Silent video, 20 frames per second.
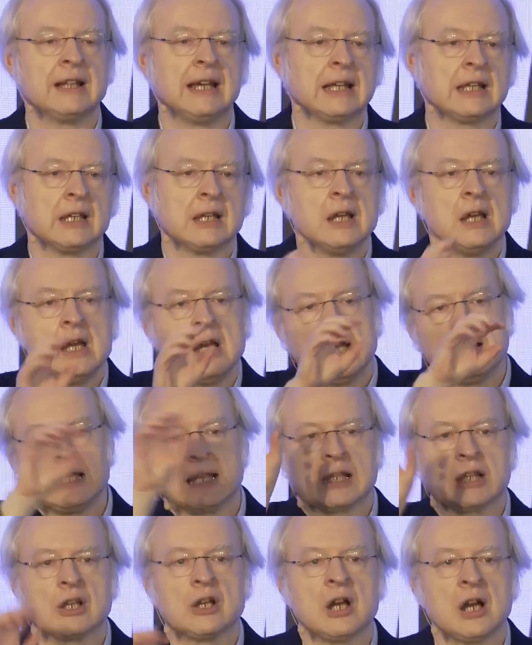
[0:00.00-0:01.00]
like
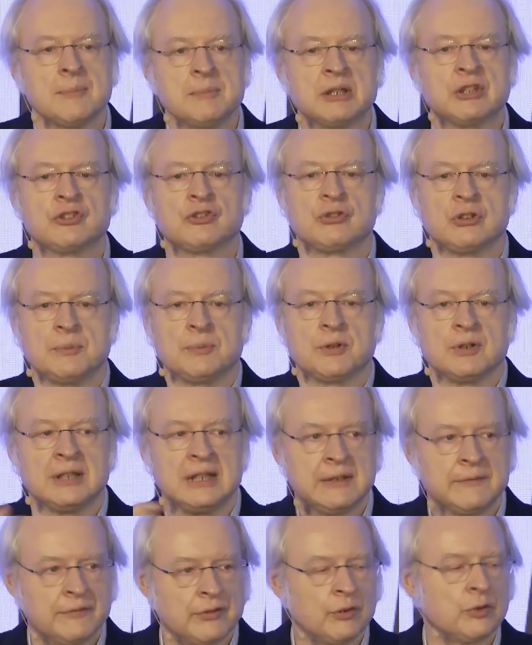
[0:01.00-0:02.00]
a comic strip or an
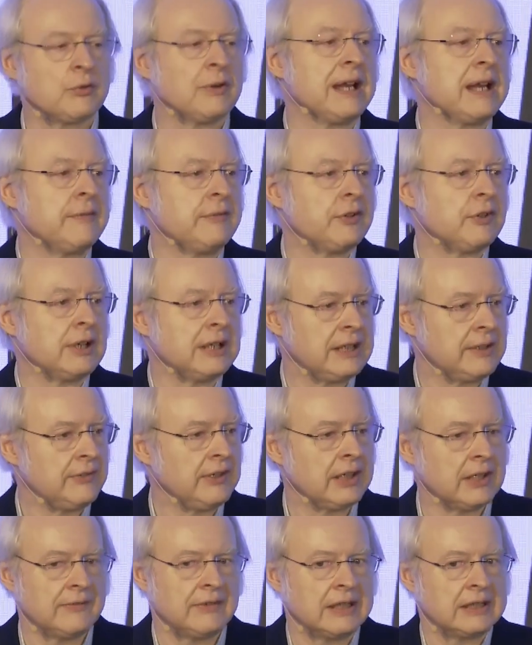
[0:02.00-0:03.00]
infographic or
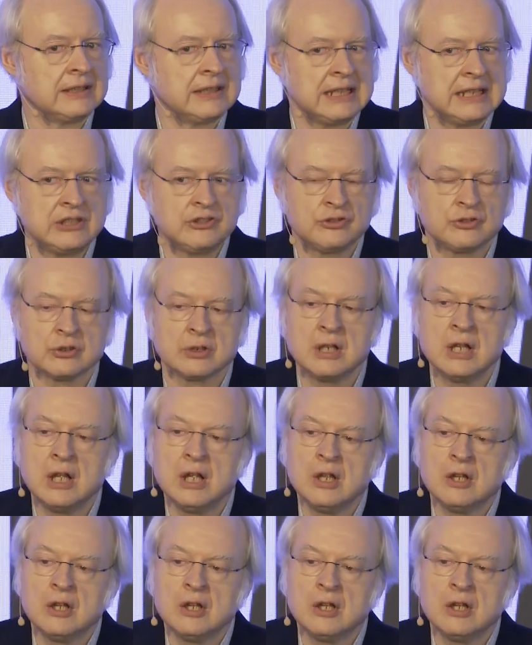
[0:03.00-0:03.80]
anything of that nature.